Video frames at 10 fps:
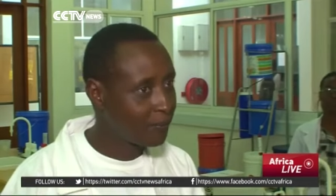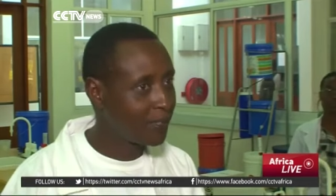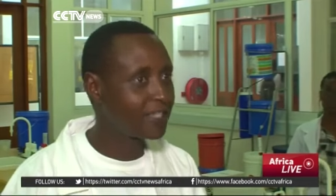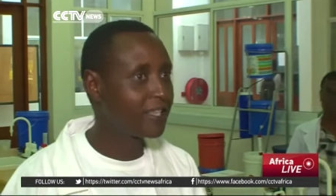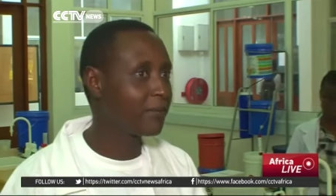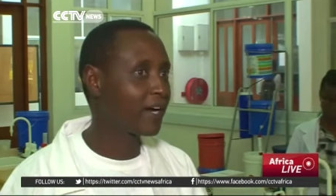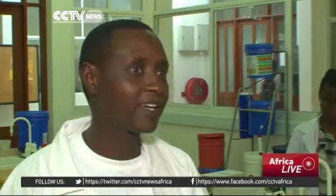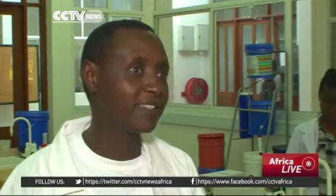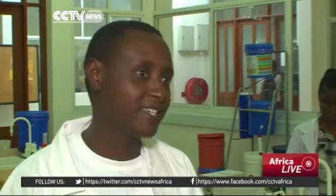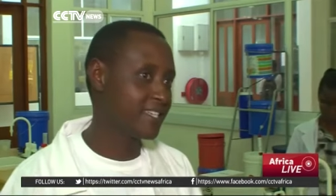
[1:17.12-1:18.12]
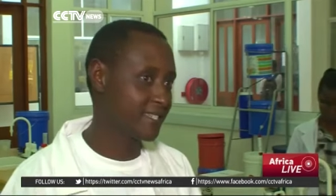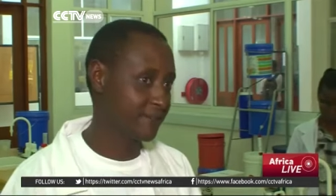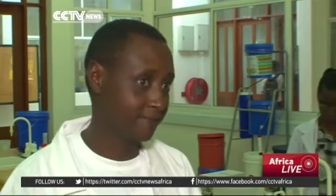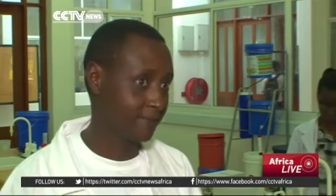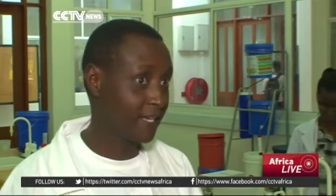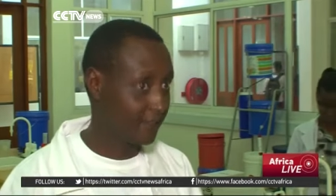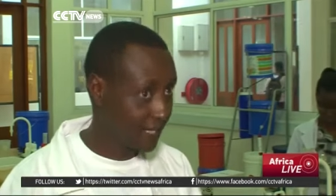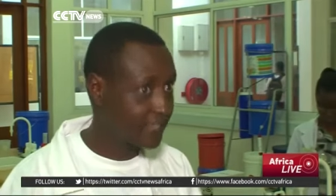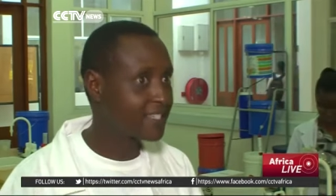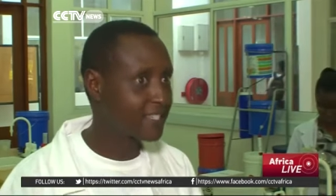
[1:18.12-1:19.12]
big the market is.
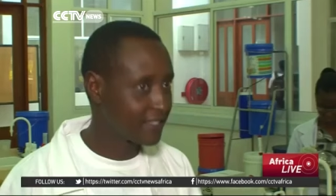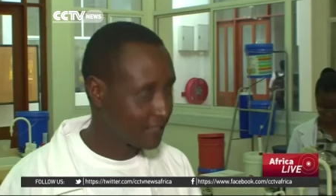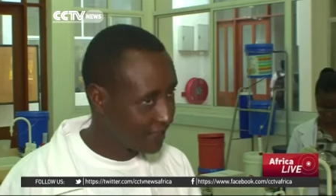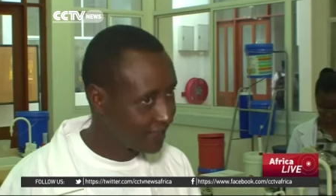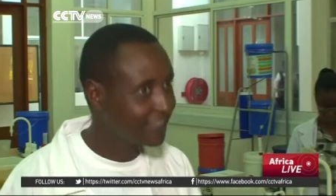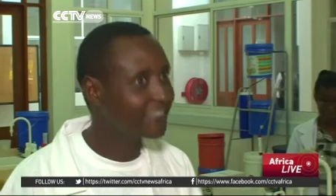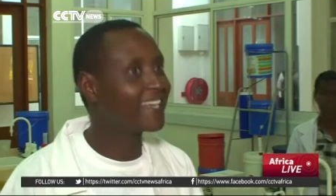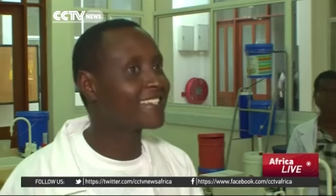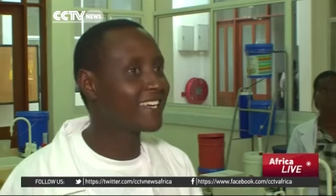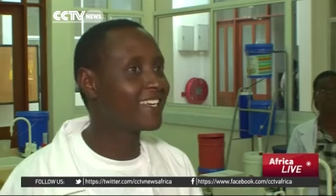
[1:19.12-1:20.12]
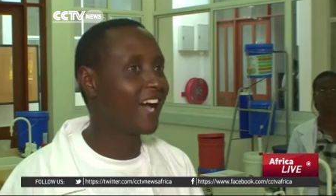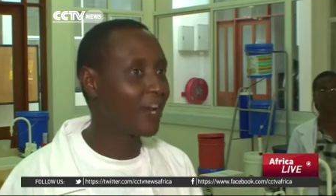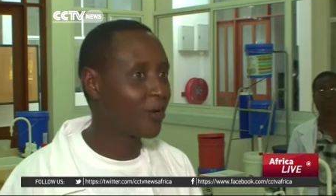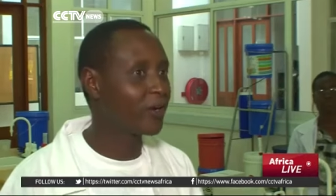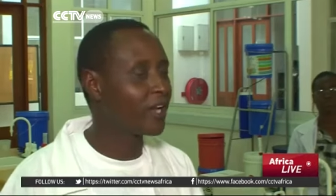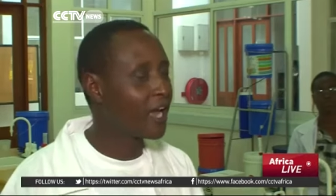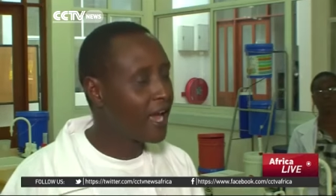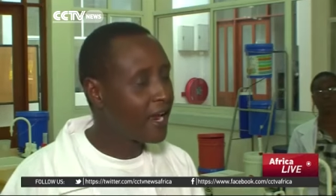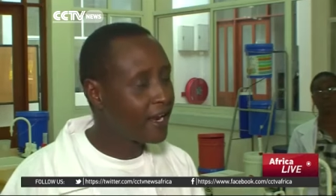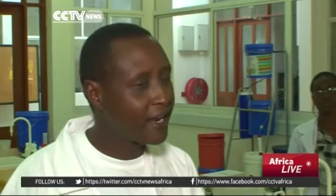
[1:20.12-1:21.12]
That is in Tanzania alone.
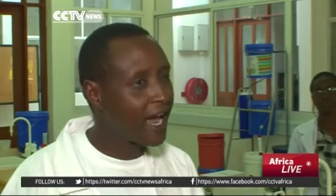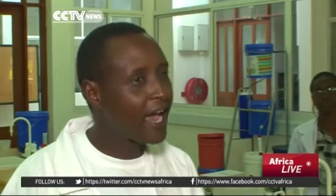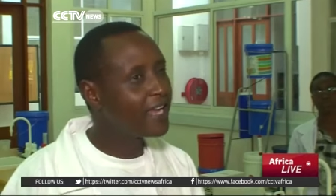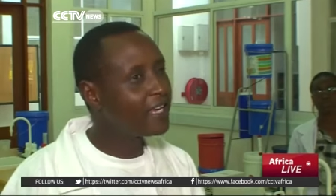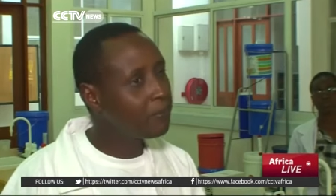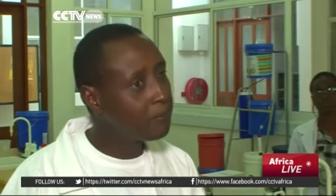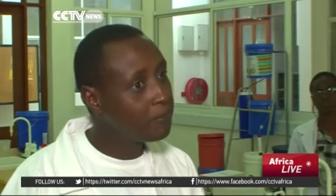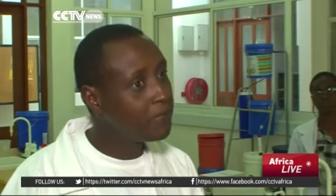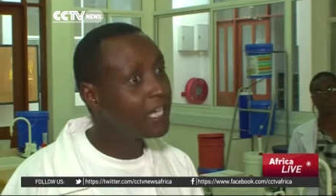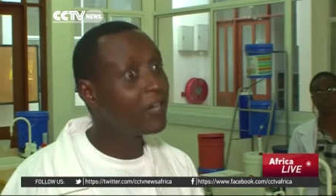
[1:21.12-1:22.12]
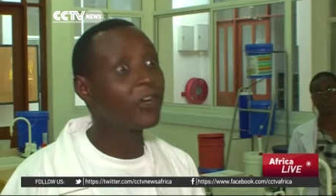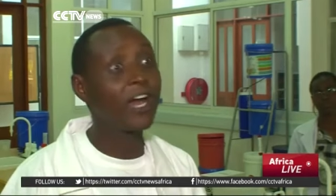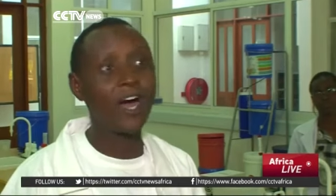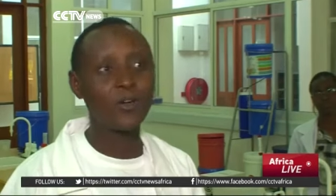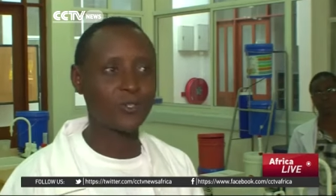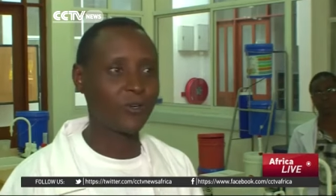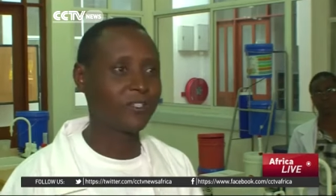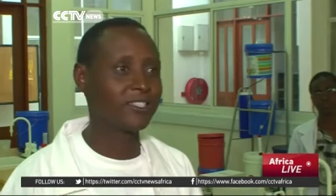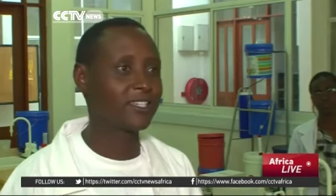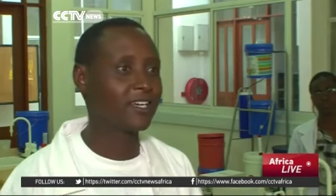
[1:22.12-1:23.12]
9 million
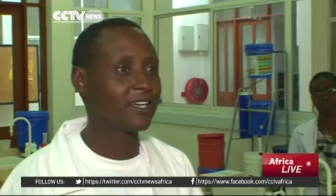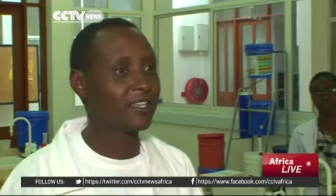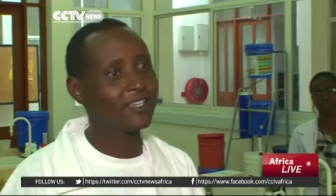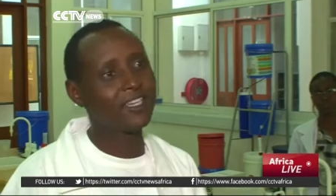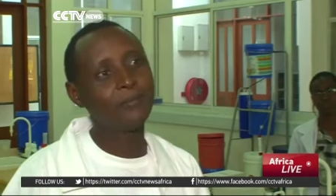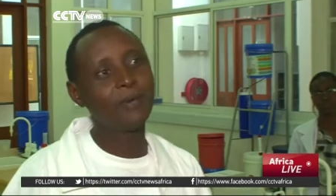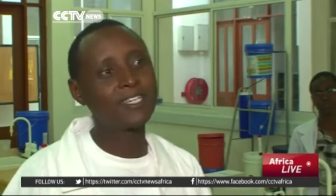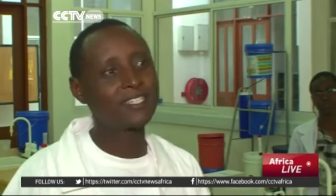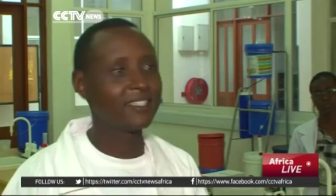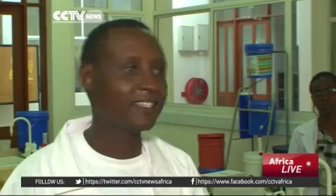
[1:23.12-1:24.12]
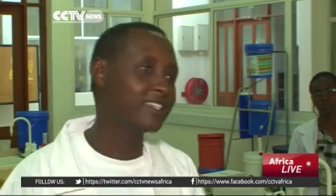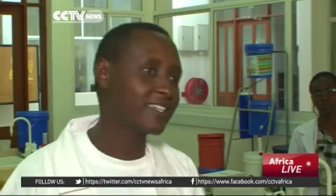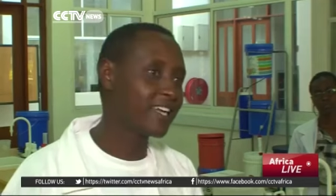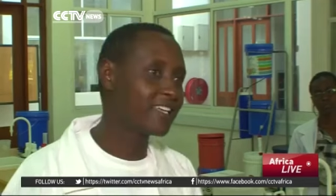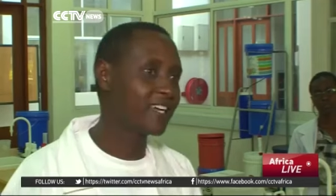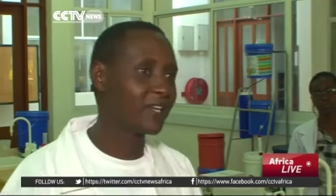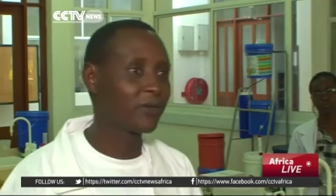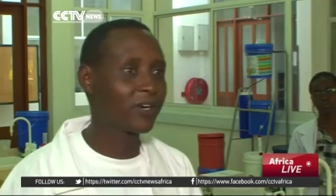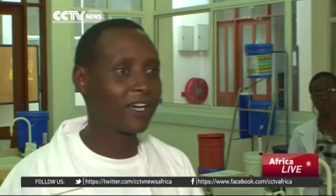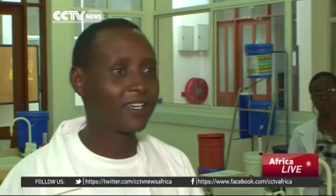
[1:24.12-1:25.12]
households. Then imagine in Kenya,
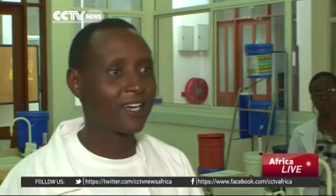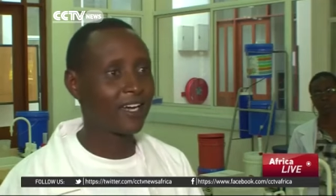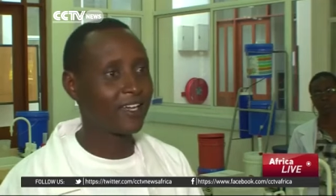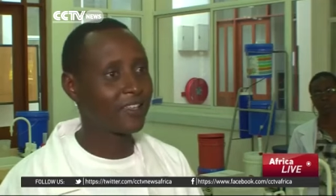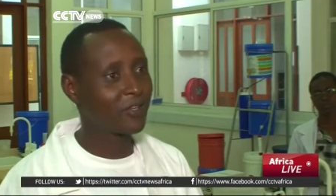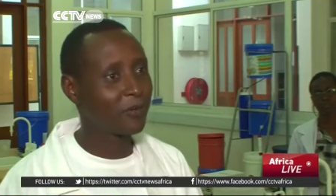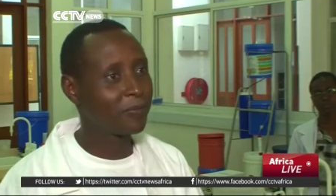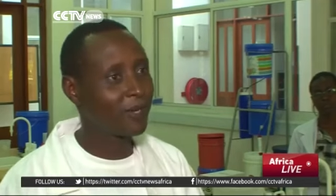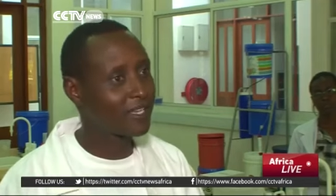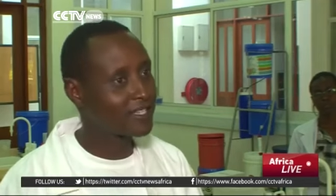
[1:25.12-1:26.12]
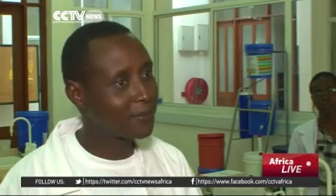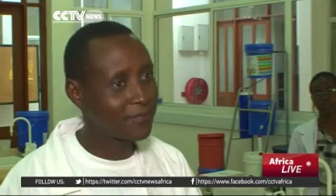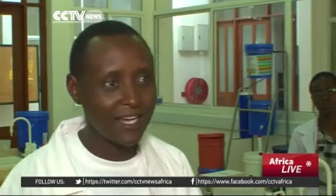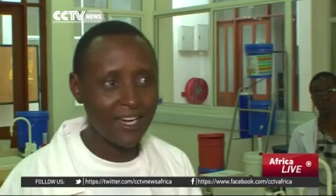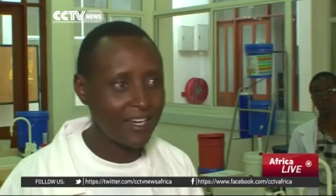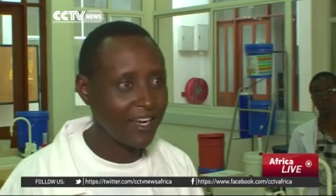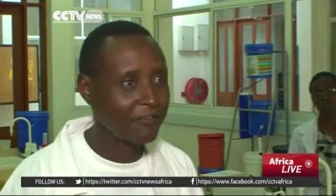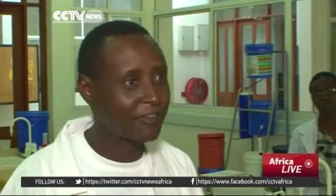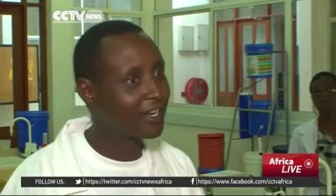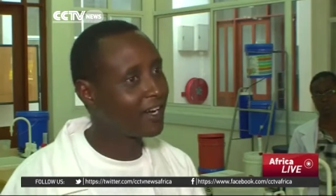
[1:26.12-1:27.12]
Uganda, Ethiopia, Sub-Saharan
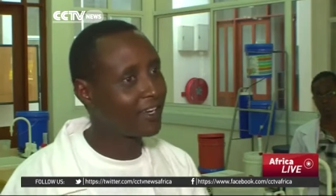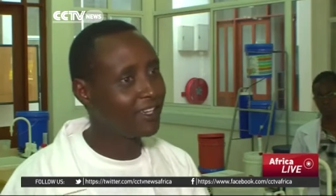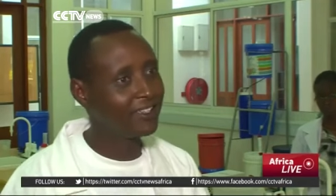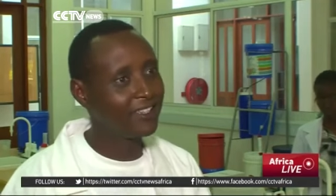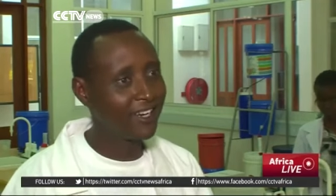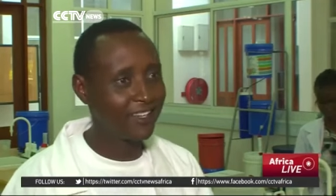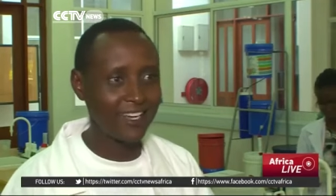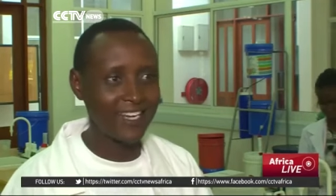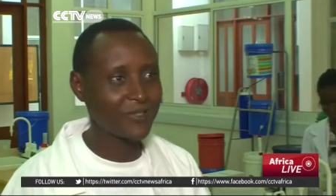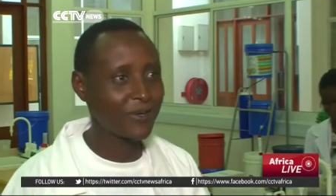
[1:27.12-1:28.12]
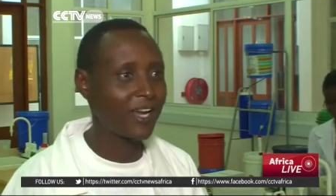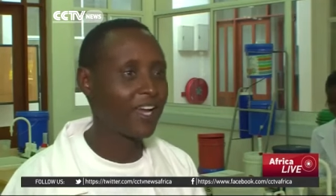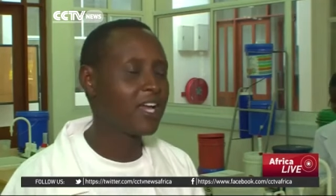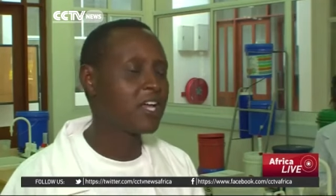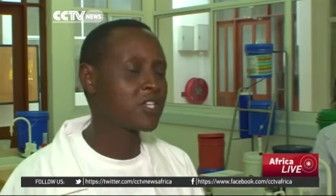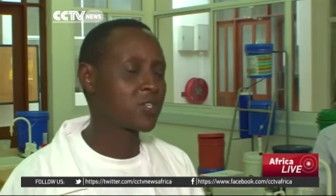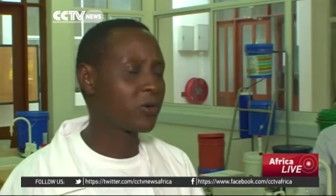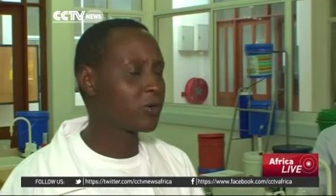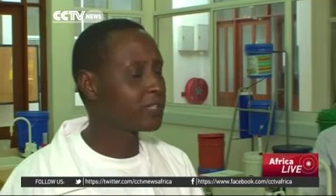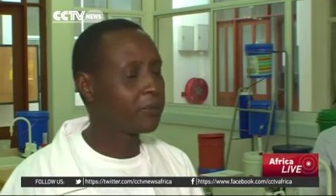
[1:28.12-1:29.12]
Africa, India and elsewhere.
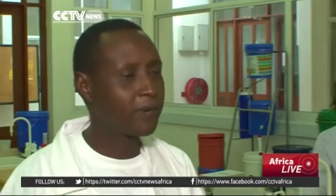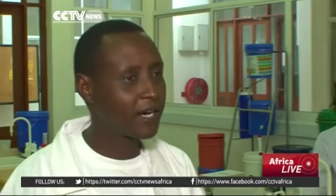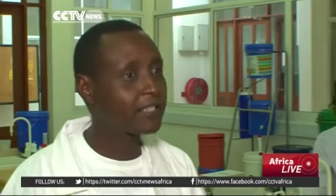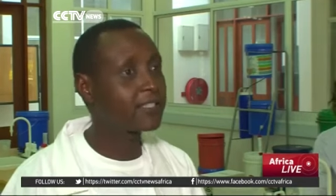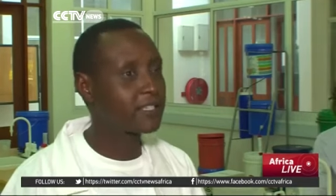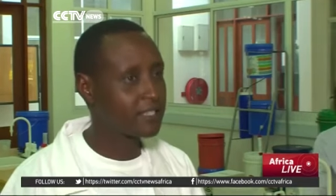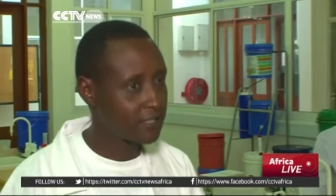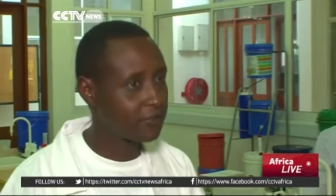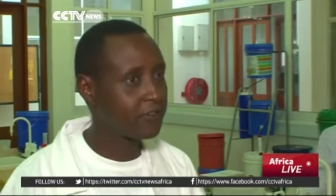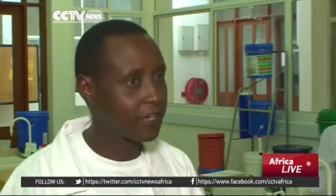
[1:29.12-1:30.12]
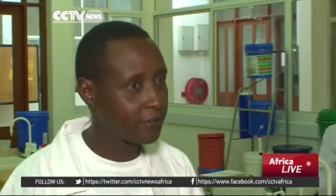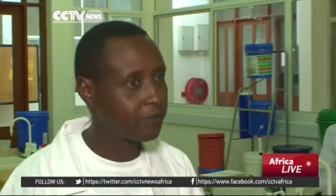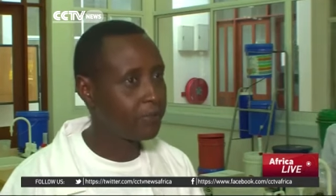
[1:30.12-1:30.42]
So the market is very